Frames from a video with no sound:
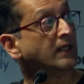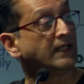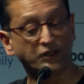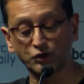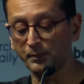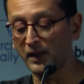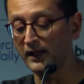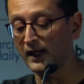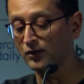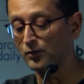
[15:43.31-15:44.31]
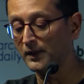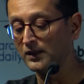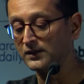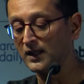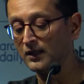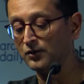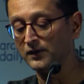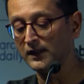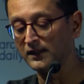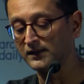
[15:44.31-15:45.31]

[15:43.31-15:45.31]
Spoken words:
Each spring had to be designed to the